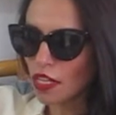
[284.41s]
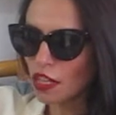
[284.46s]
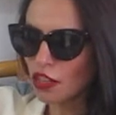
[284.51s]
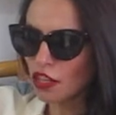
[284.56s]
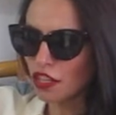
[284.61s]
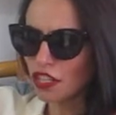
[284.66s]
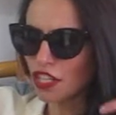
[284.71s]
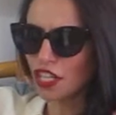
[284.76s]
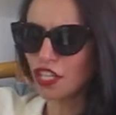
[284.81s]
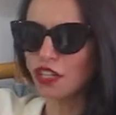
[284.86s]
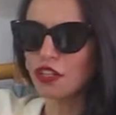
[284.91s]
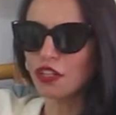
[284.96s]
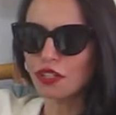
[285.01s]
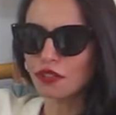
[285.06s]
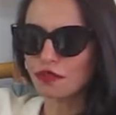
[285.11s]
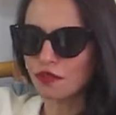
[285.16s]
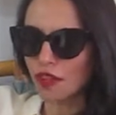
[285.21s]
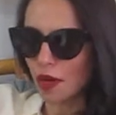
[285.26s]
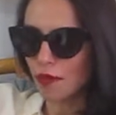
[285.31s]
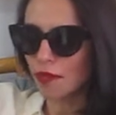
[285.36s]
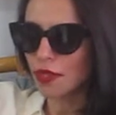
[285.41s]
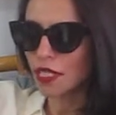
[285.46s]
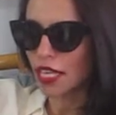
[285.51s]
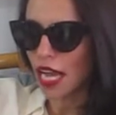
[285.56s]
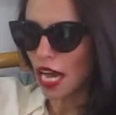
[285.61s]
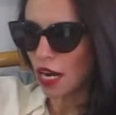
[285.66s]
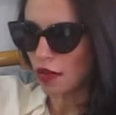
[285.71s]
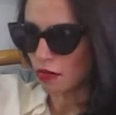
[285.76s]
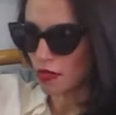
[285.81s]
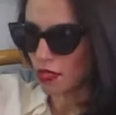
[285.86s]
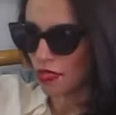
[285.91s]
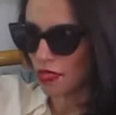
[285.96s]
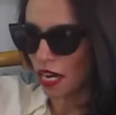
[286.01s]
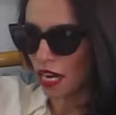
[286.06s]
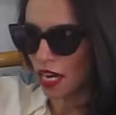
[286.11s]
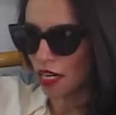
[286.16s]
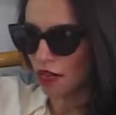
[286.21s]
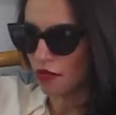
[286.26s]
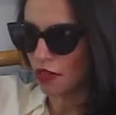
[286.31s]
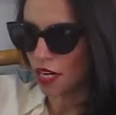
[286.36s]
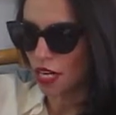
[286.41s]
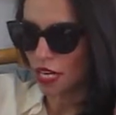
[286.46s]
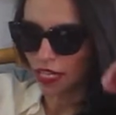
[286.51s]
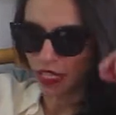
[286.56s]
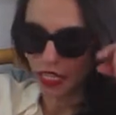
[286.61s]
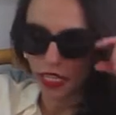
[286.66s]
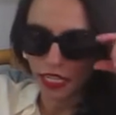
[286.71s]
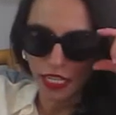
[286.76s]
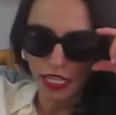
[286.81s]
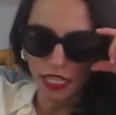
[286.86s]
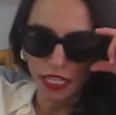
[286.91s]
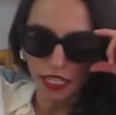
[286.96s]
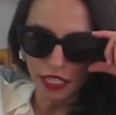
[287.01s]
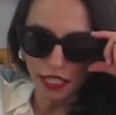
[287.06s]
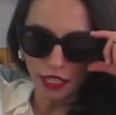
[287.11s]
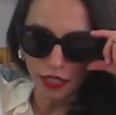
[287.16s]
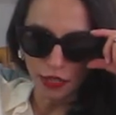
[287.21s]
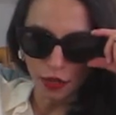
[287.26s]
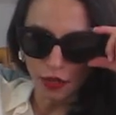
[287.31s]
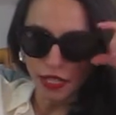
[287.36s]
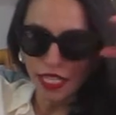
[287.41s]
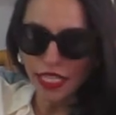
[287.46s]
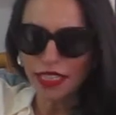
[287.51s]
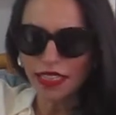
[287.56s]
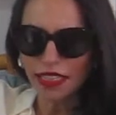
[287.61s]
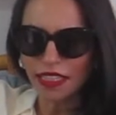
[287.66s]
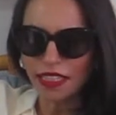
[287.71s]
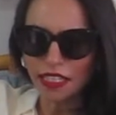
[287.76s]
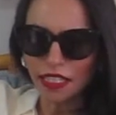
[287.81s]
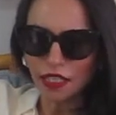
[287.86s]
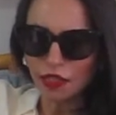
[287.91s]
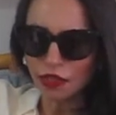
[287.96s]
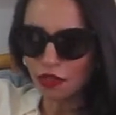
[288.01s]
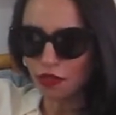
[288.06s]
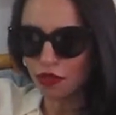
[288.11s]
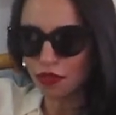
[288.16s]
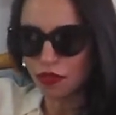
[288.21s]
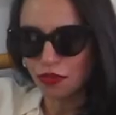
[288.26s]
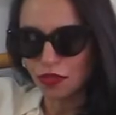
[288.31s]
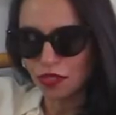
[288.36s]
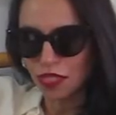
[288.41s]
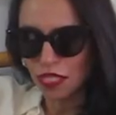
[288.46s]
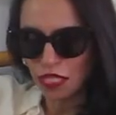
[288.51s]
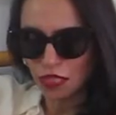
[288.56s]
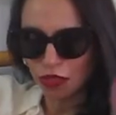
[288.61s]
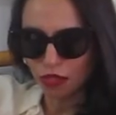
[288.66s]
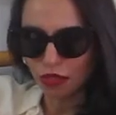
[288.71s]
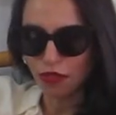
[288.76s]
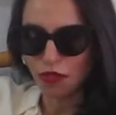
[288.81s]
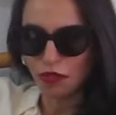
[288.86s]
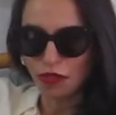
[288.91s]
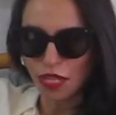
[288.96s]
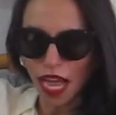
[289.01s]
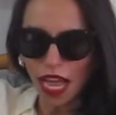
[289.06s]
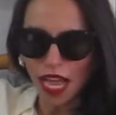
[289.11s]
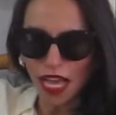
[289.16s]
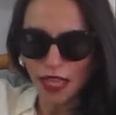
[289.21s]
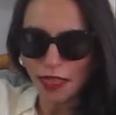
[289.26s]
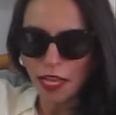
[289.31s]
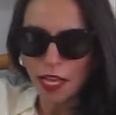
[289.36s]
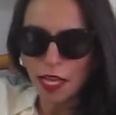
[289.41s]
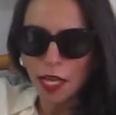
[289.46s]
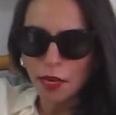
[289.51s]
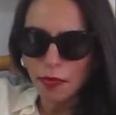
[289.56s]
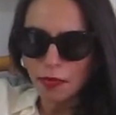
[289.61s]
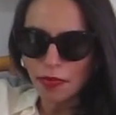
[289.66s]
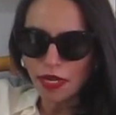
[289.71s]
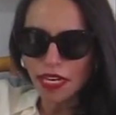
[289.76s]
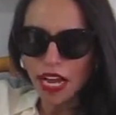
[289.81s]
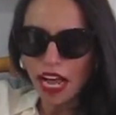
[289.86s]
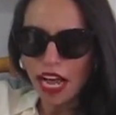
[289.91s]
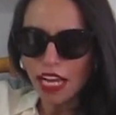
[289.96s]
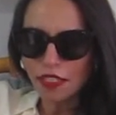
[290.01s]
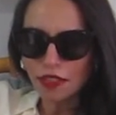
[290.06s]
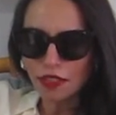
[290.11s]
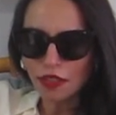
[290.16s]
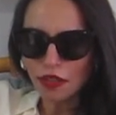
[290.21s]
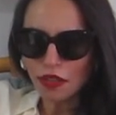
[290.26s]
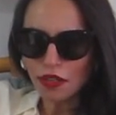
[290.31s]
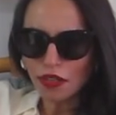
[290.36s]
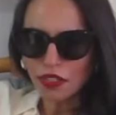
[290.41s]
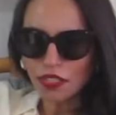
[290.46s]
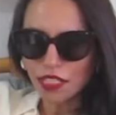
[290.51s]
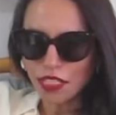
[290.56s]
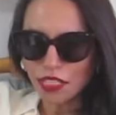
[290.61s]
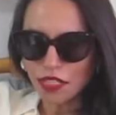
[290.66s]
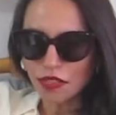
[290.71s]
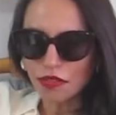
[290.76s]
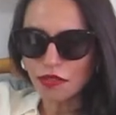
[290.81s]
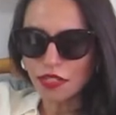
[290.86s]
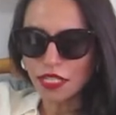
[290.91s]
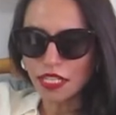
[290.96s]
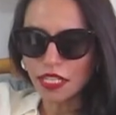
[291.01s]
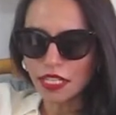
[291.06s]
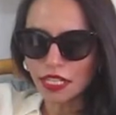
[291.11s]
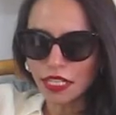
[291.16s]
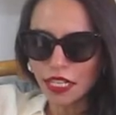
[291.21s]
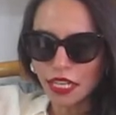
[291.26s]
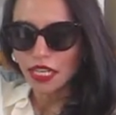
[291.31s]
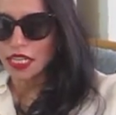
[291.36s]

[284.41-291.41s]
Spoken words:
looking good from the outside, right? Eat this, do that. But I totally agree.